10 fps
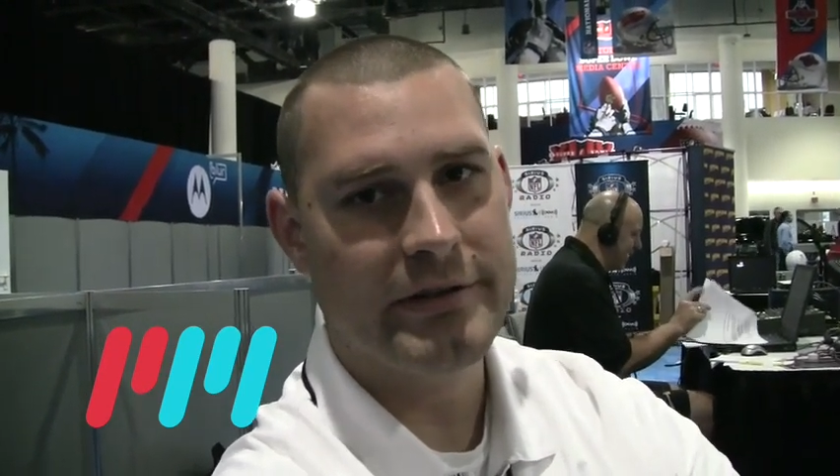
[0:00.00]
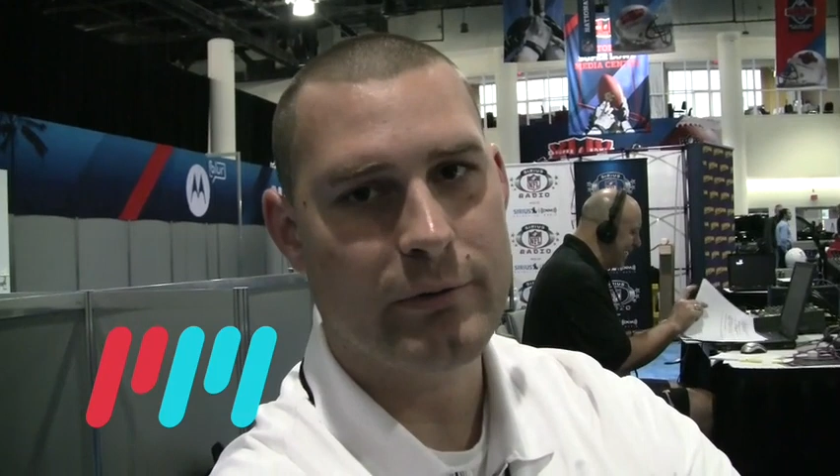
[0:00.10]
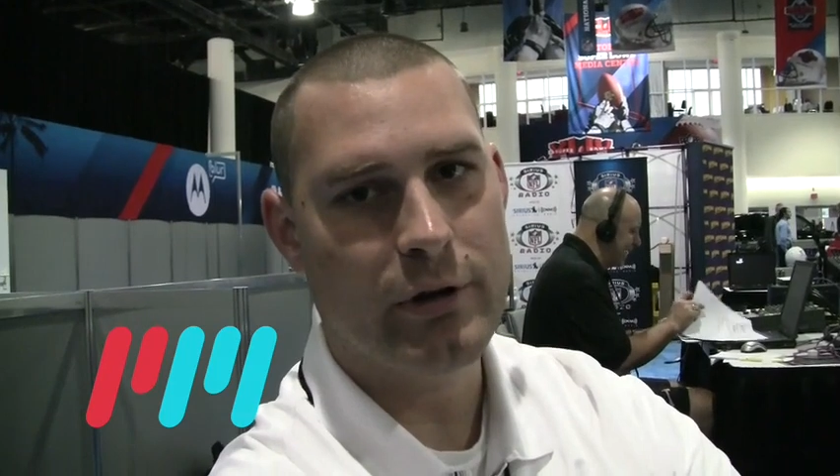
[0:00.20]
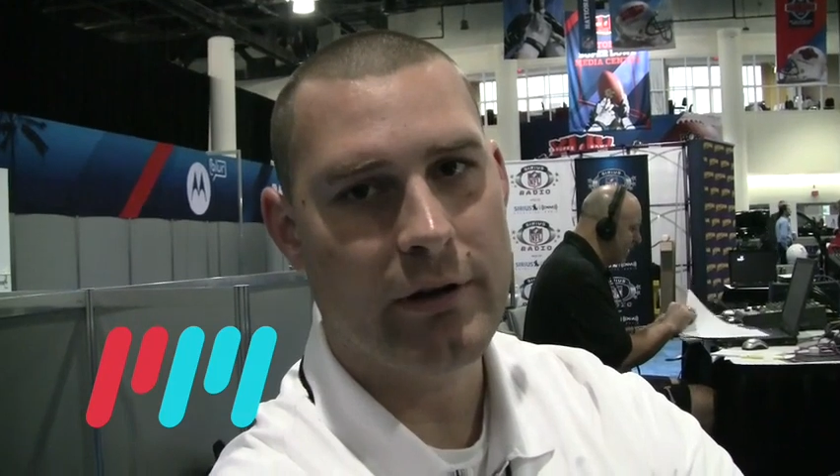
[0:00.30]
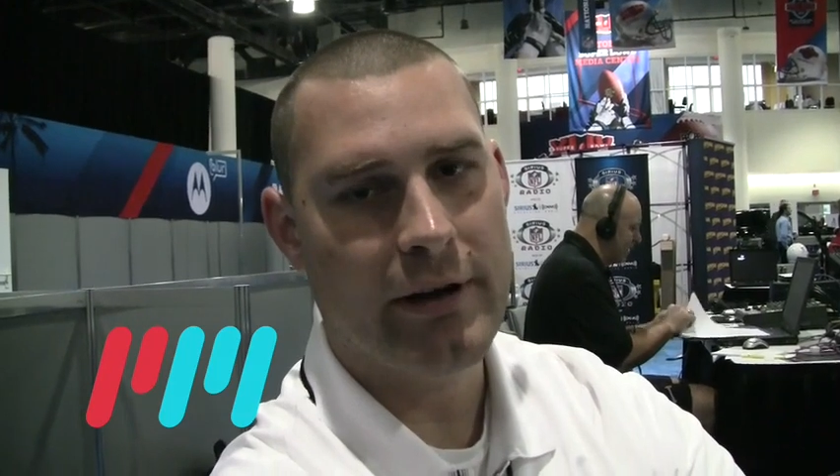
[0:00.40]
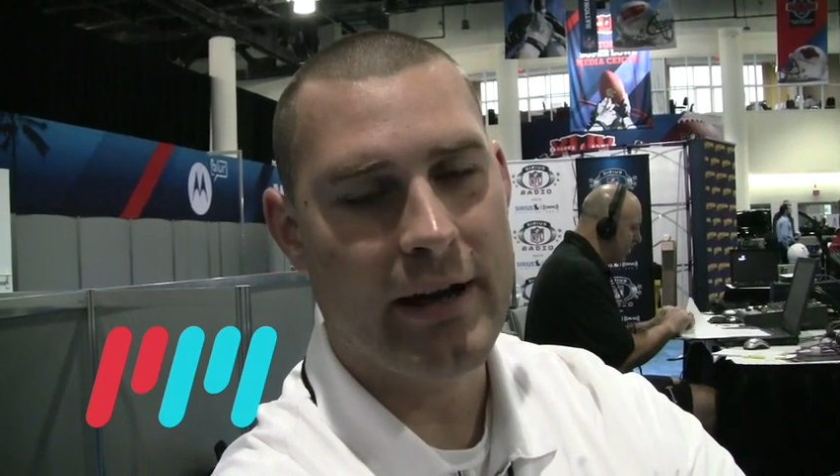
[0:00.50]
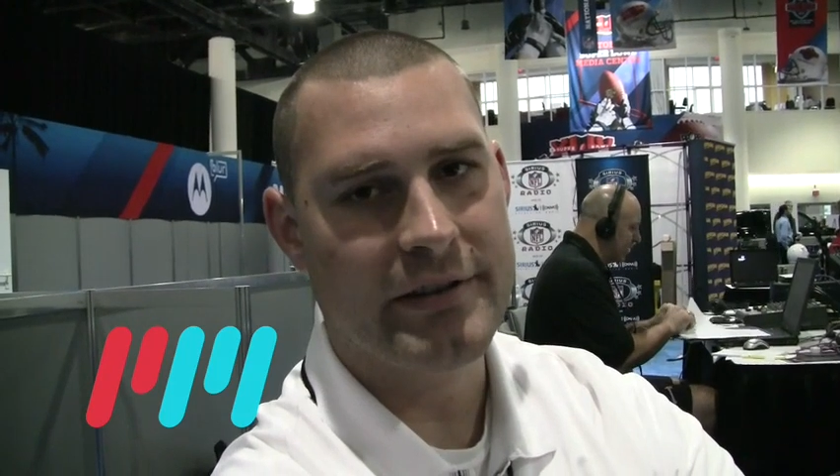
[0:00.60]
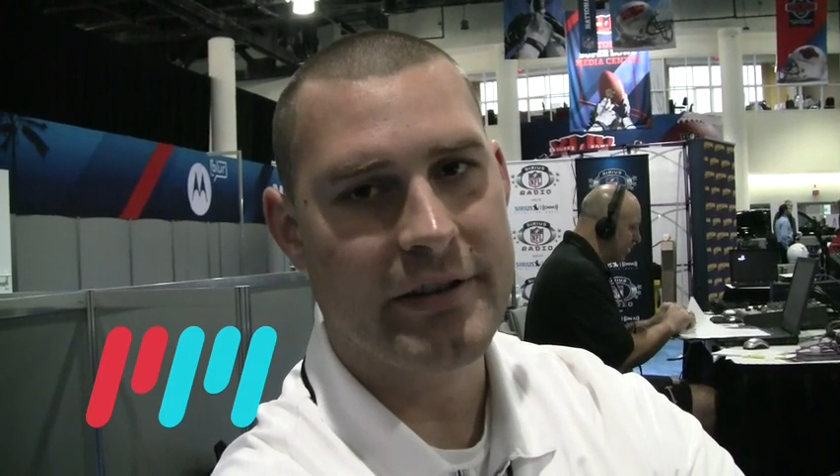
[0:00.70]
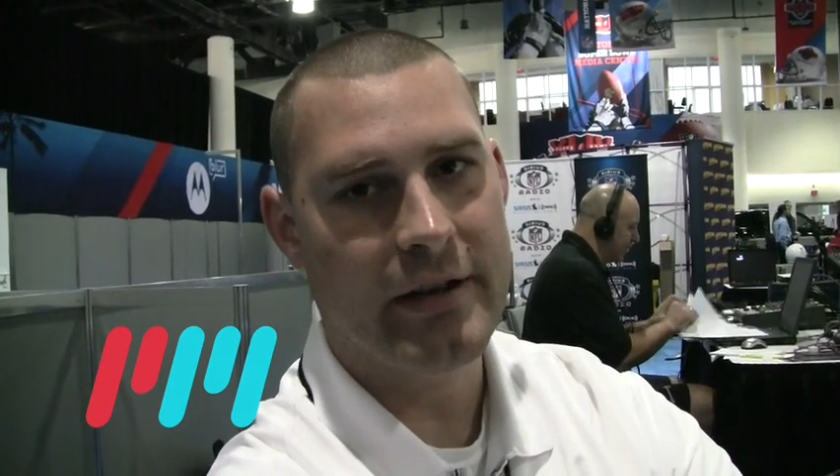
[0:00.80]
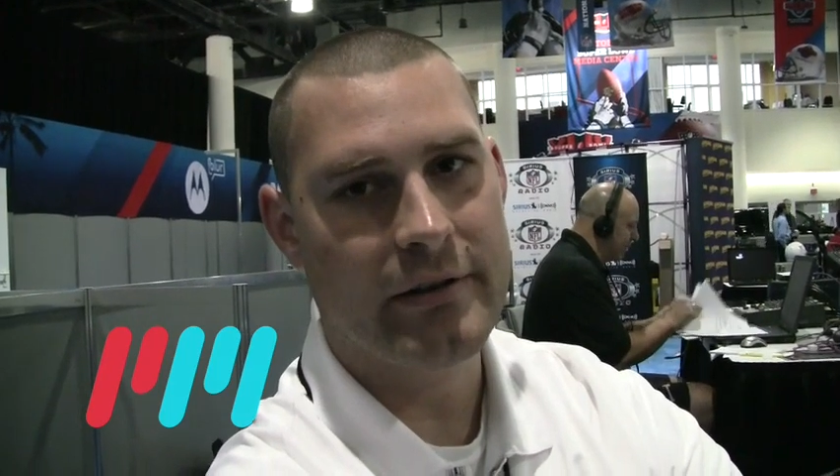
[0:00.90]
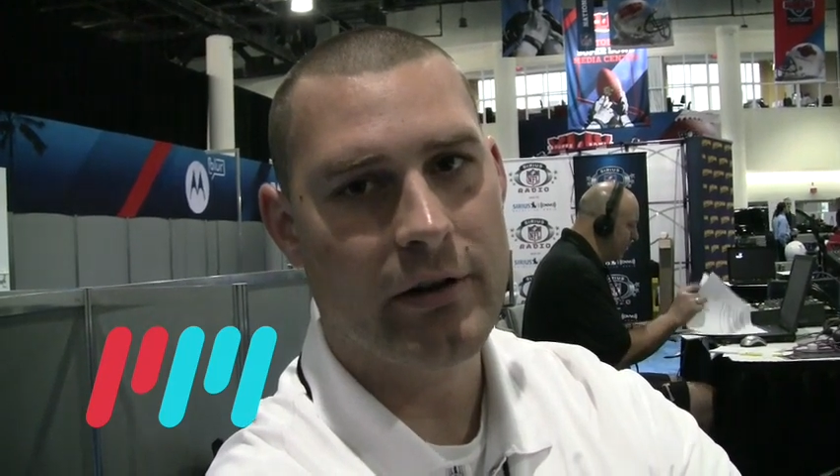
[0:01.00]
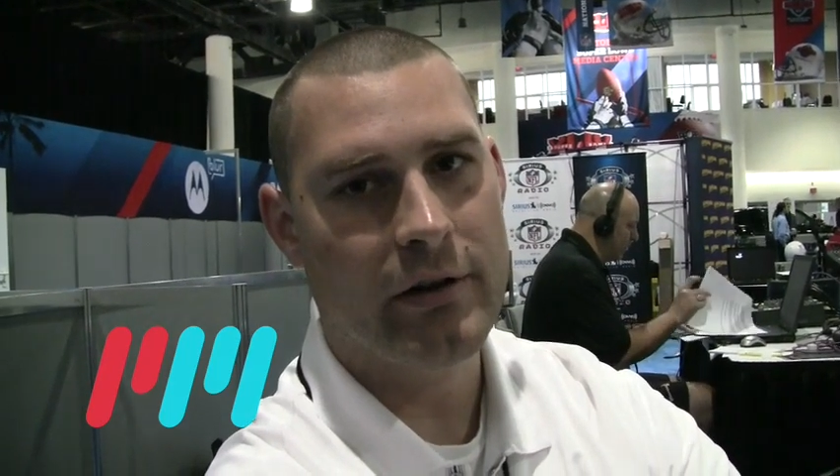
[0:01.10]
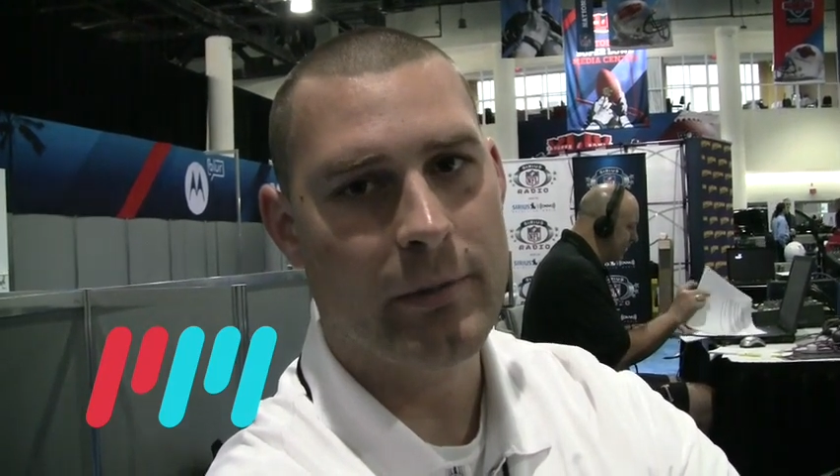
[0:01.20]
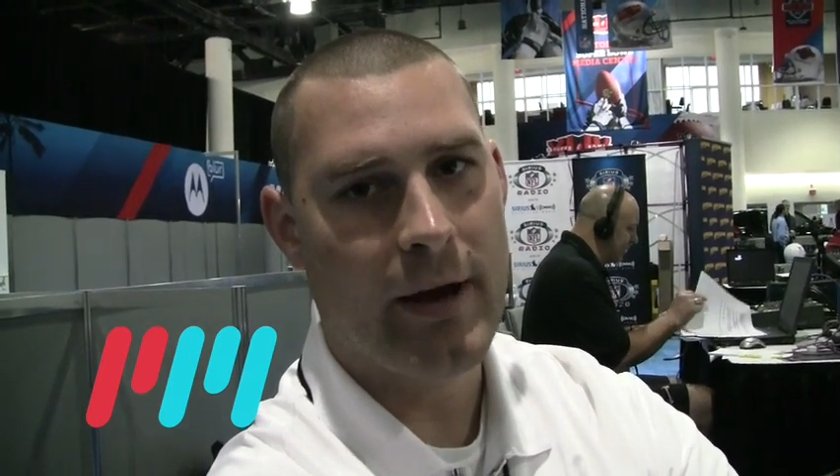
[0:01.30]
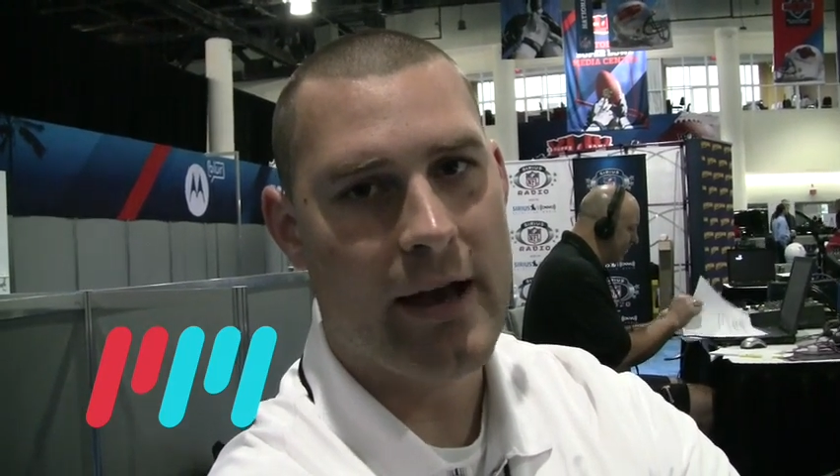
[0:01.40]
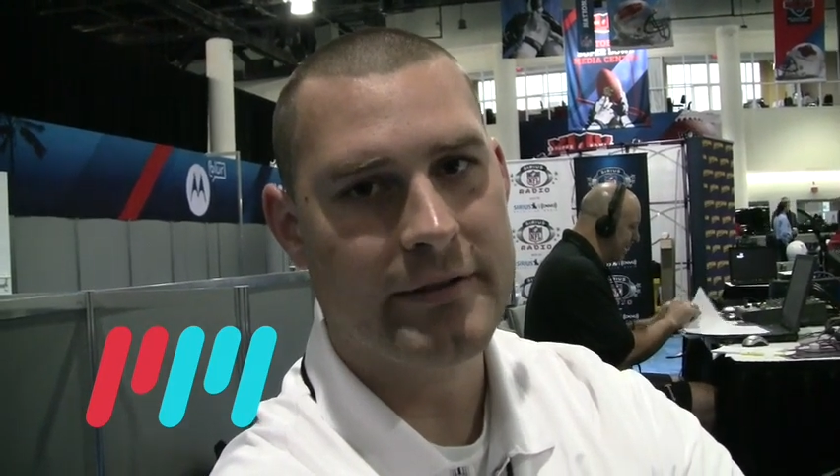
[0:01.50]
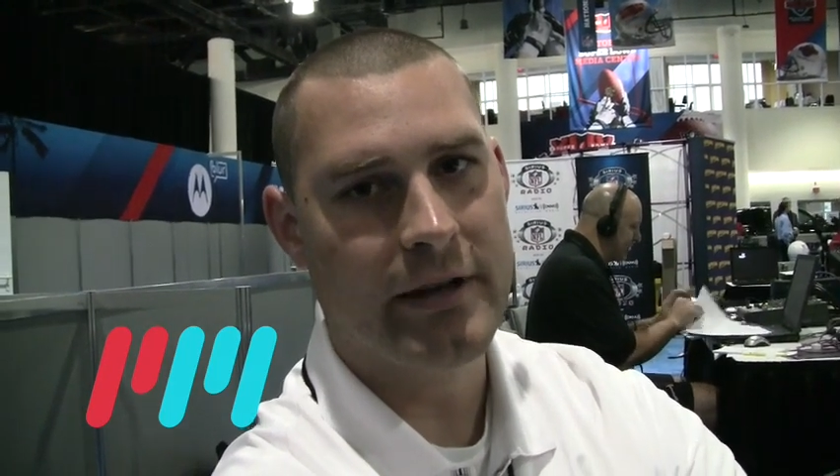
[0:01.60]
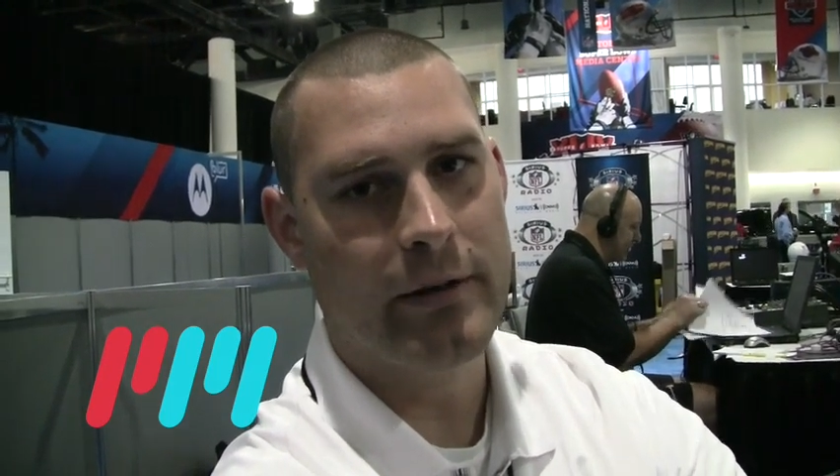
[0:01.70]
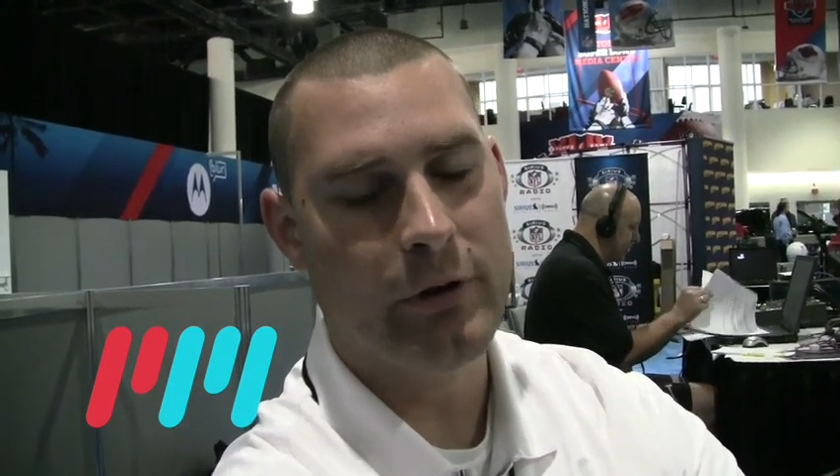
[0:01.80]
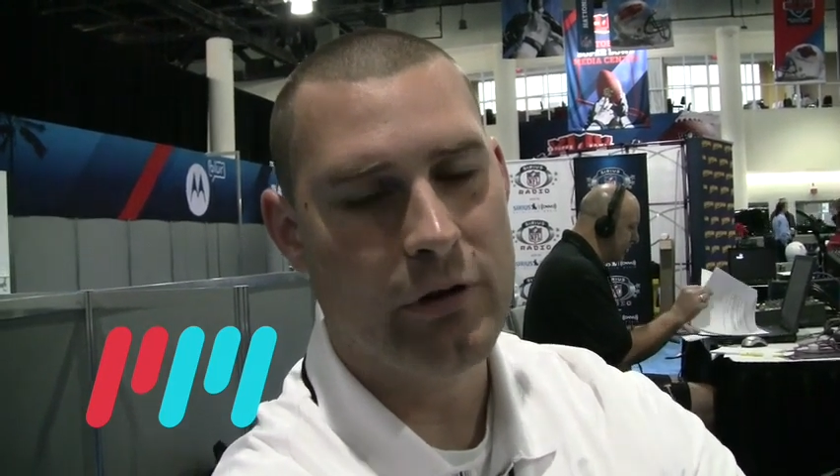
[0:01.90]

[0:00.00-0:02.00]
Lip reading: were on the outside, on the passing game.